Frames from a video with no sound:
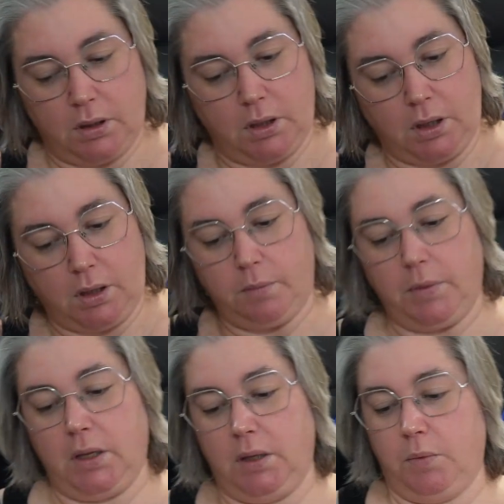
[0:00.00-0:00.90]

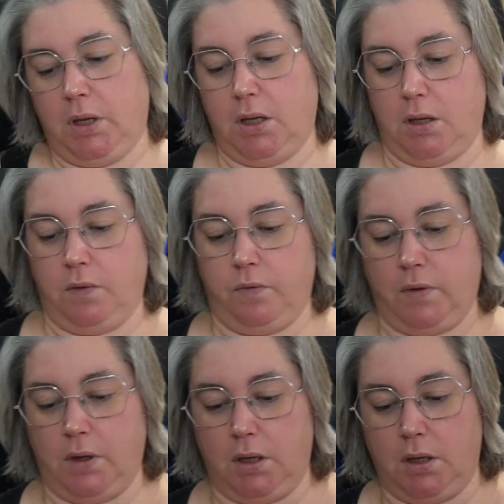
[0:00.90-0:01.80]
And then we have
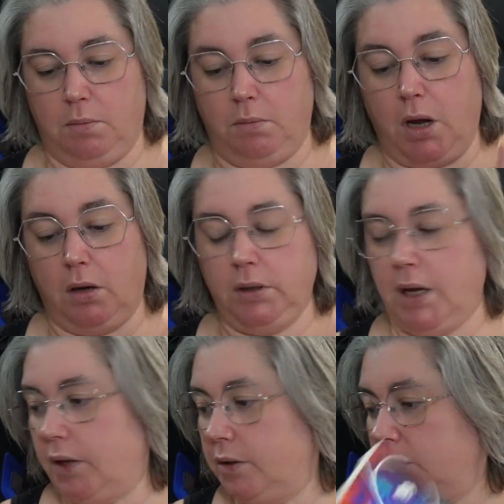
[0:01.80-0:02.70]
my only
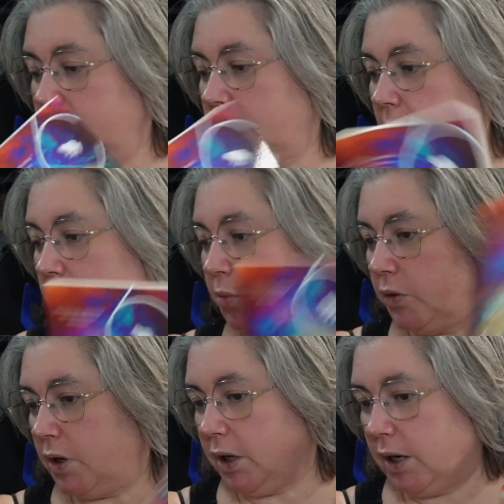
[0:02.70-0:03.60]
other Murakami book
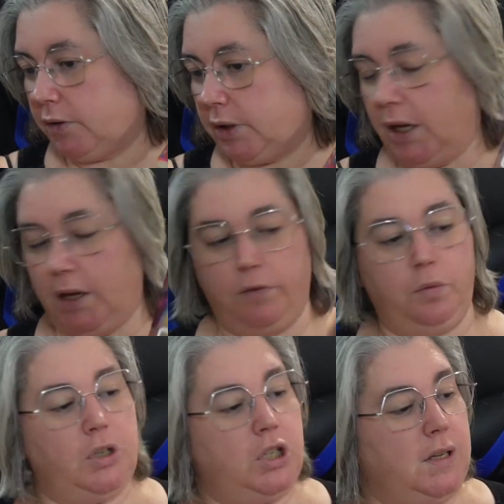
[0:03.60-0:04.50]
that I currently have,
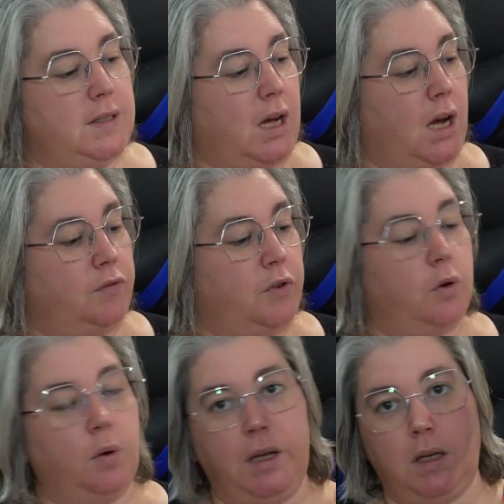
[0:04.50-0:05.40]
which is After the
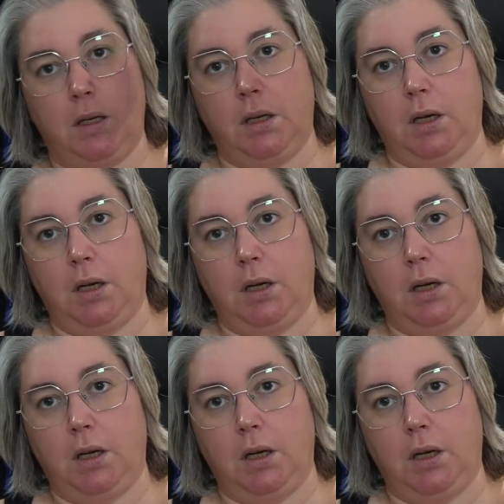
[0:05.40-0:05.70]
Quake,